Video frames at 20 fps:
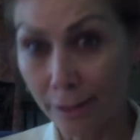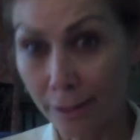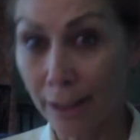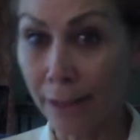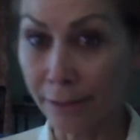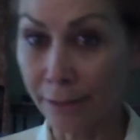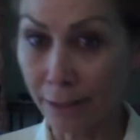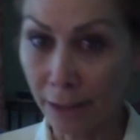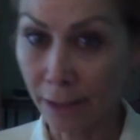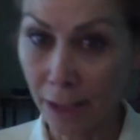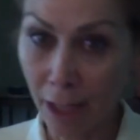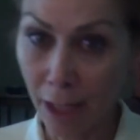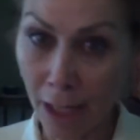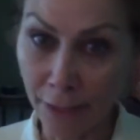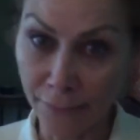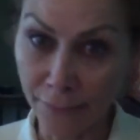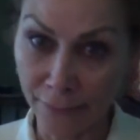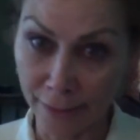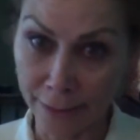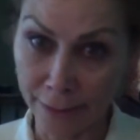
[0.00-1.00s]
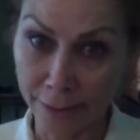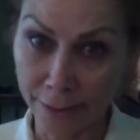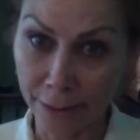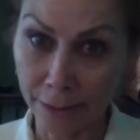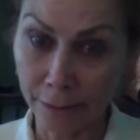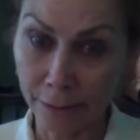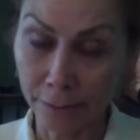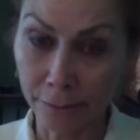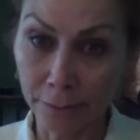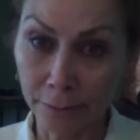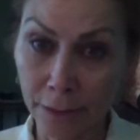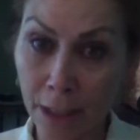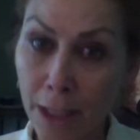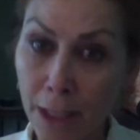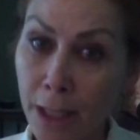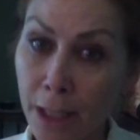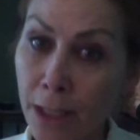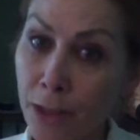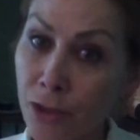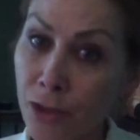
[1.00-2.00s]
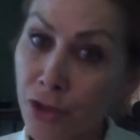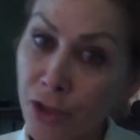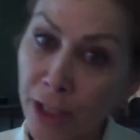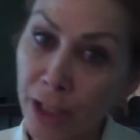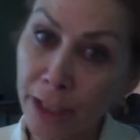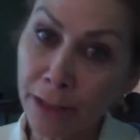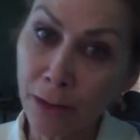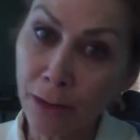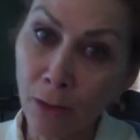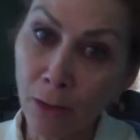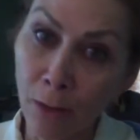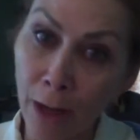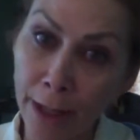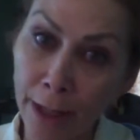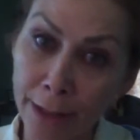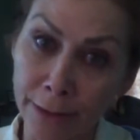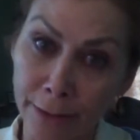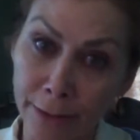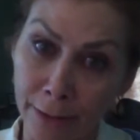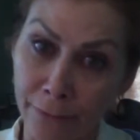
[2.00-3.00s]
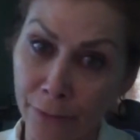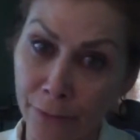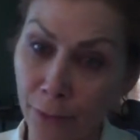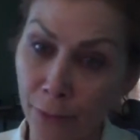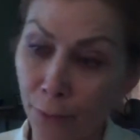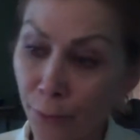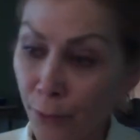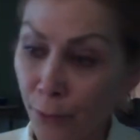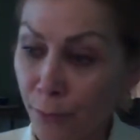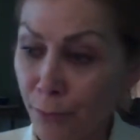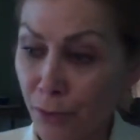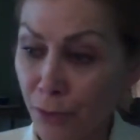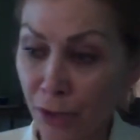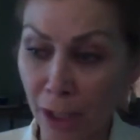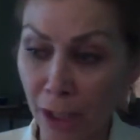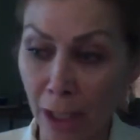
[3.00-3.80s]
at the convent. She inquired if the room she